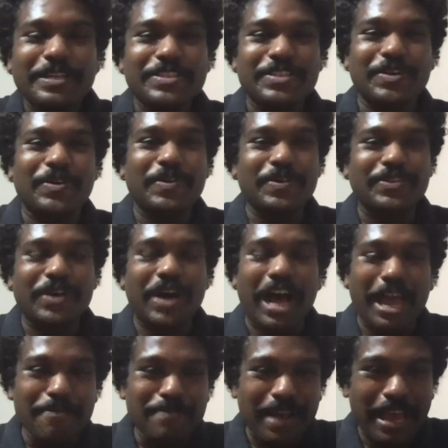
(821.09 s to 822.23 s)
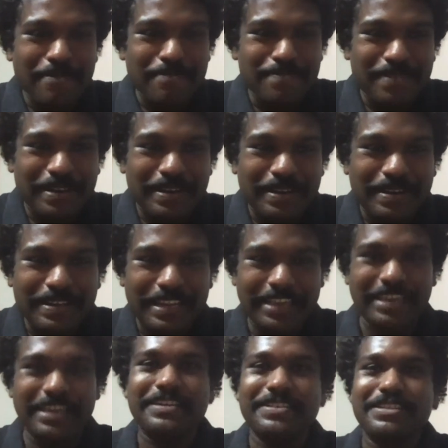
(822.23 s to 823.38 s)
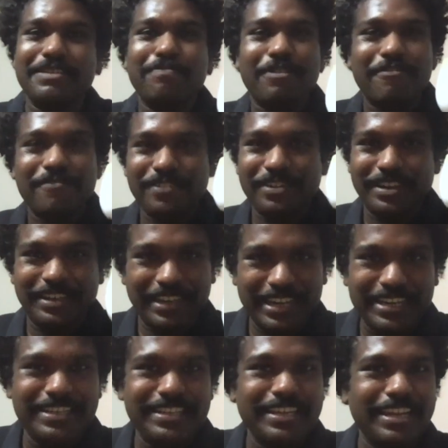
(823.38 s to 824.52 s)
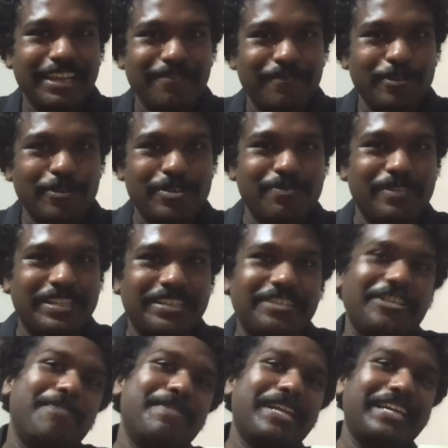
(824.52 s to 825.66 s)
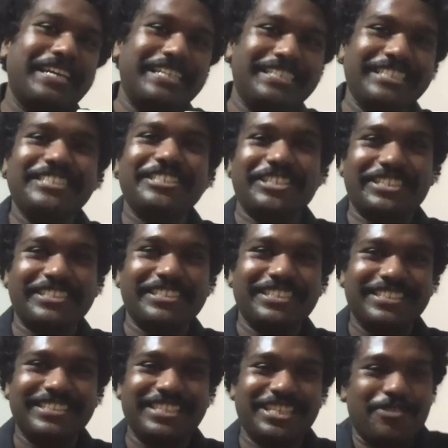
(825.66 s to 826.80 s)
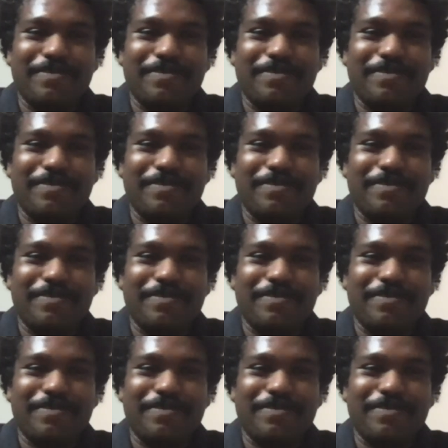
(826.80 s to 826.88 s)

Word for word: So, so I'm, I'm uh, taking a sip of green tea infused with turmeric and ginger, just to